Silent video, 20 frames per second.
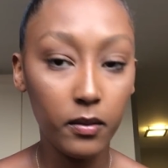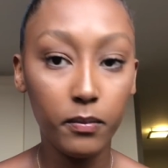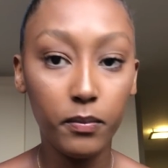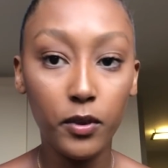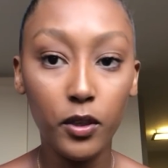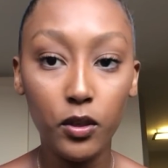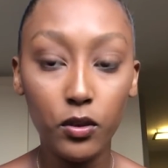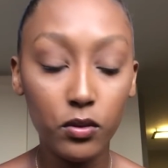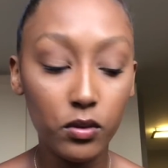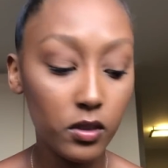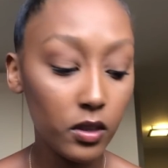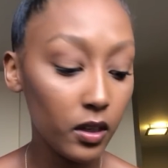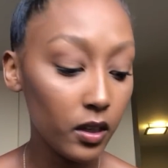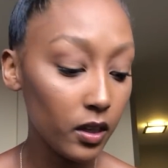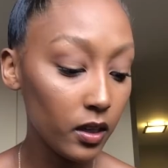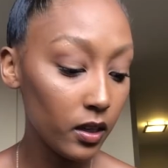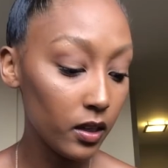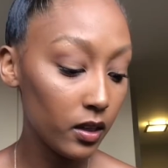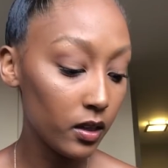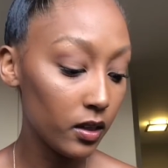be
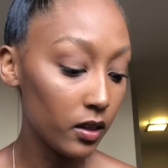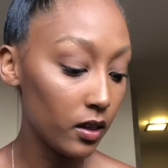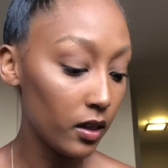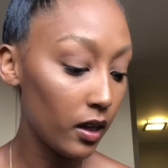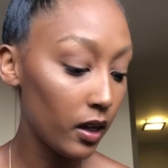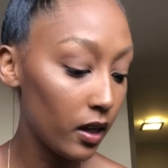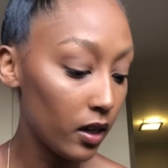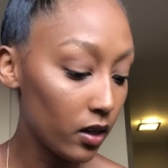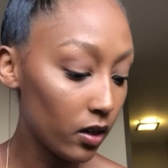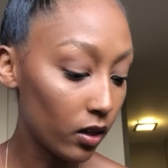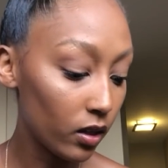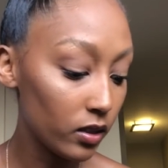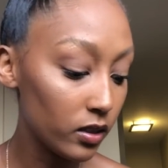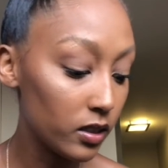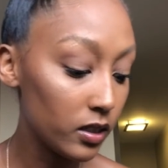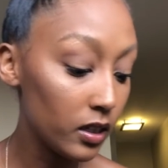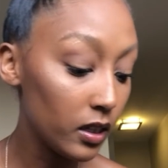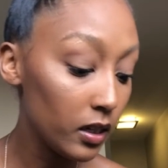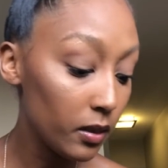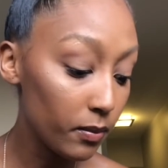using a
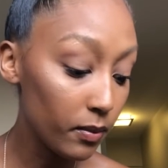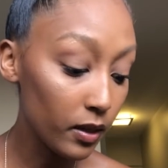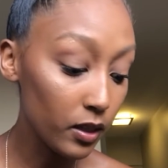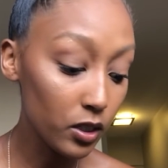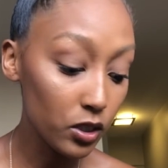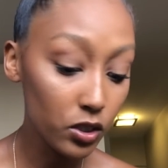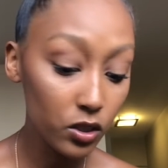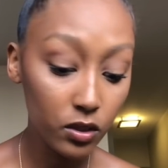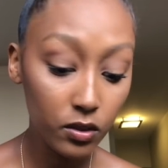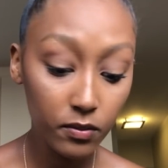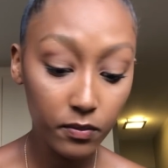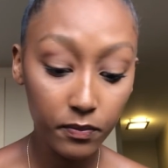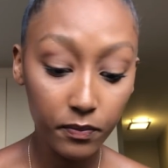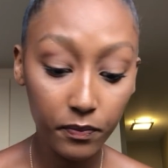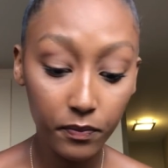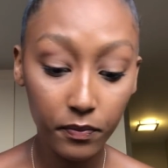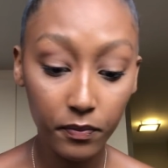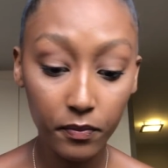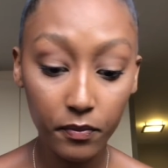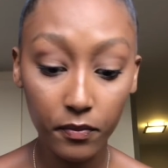concealer brush.
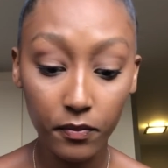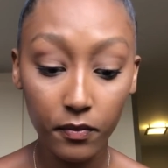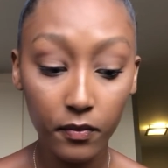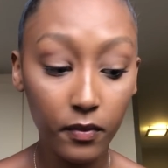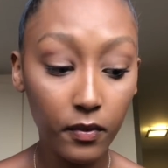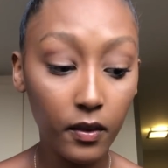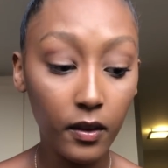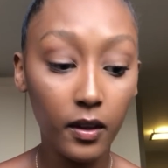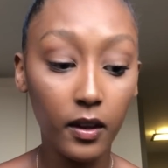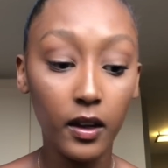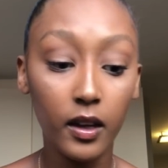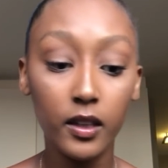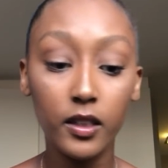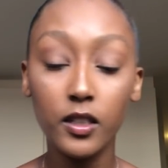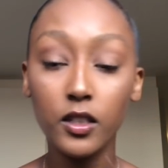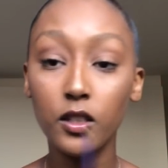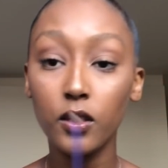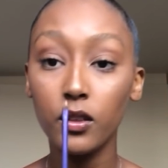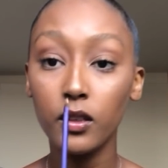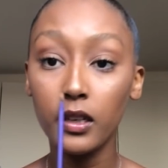I
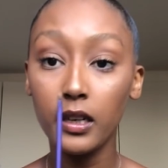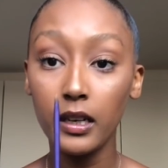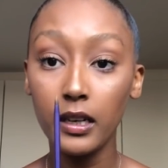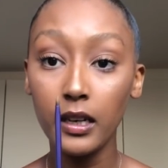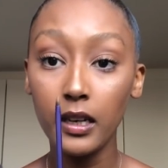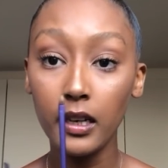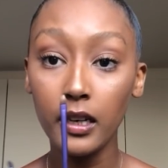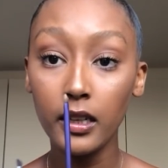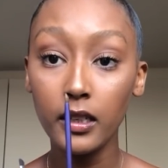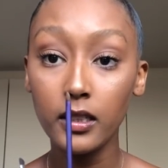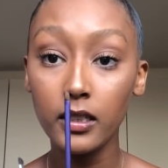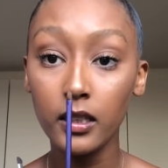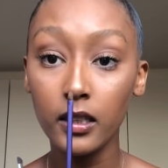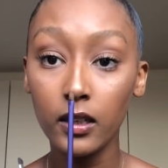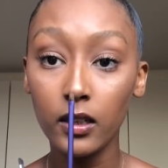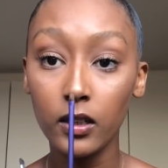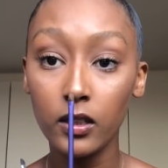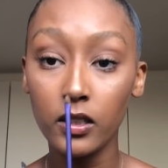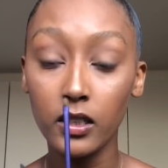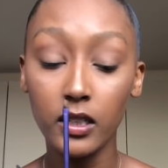just need to clean it
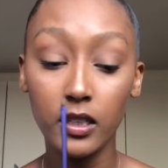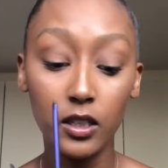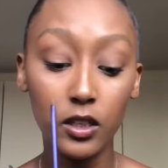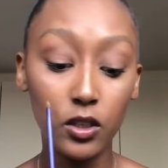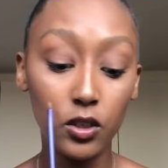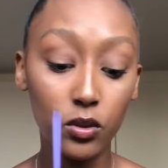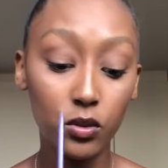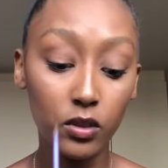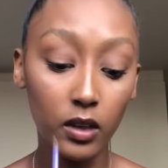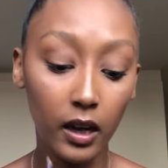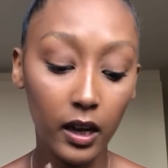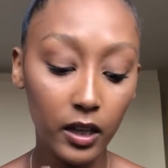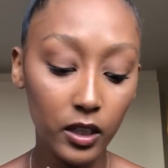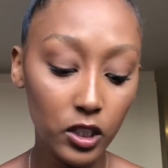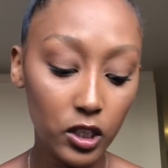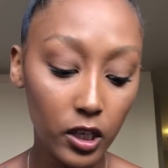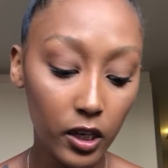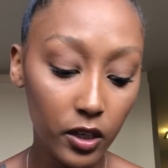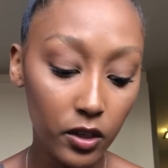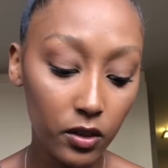because I did use
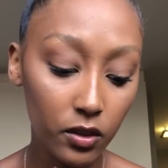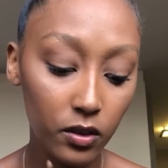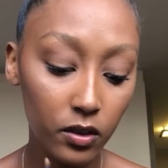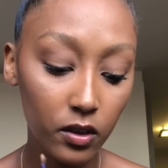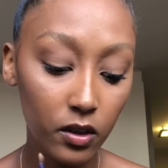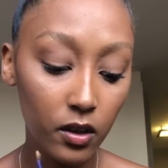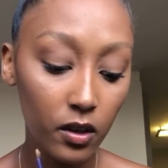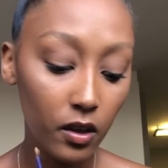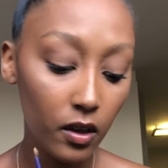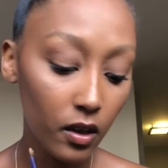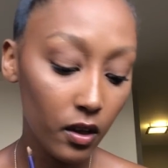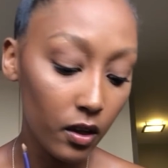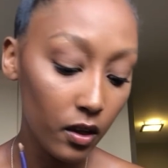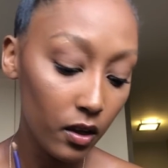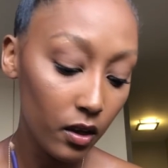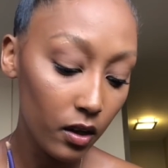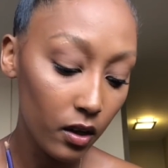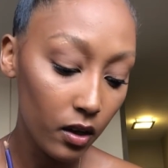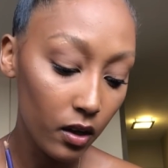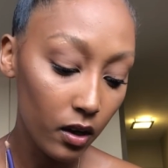eyeshadow
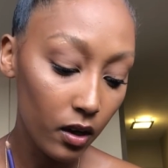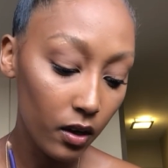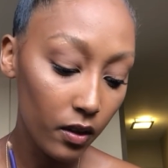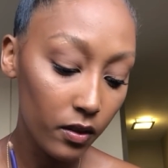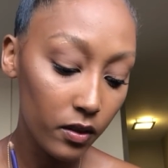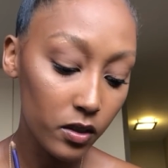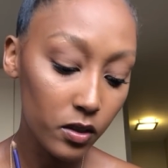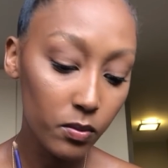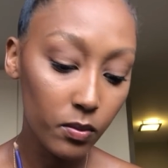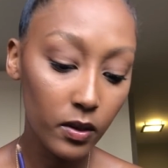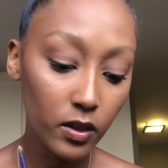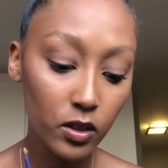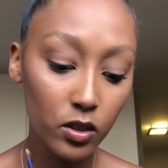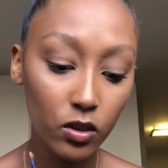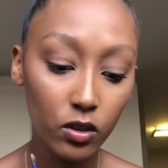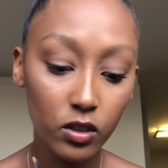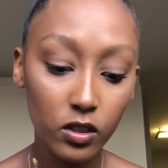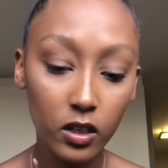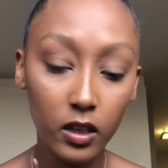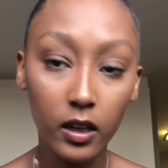on this brush
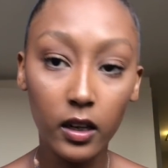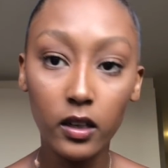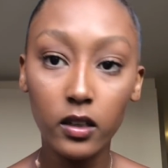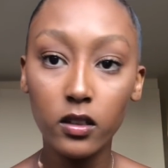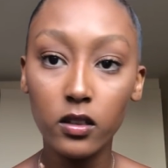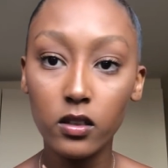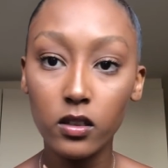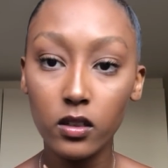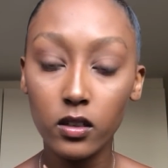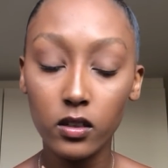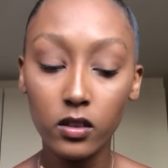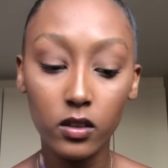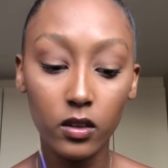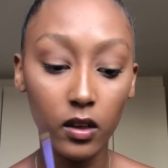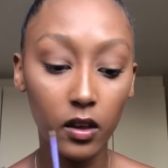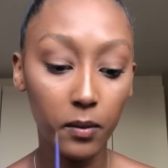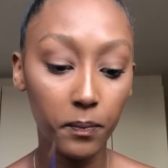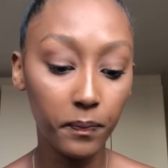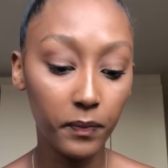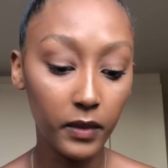last night. So
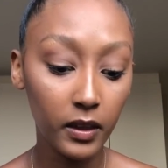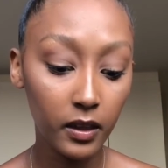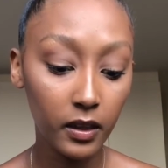yeah,